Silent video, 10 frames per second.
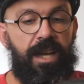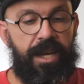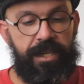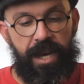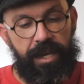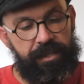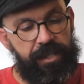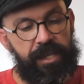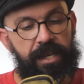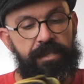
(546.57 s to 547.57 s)
And yes,
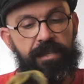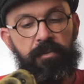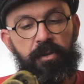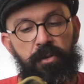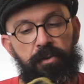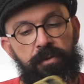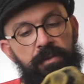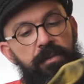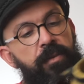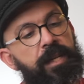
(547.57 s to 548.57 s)
it has some
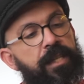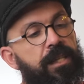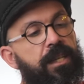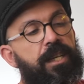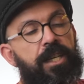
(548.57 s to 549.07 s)
use to it.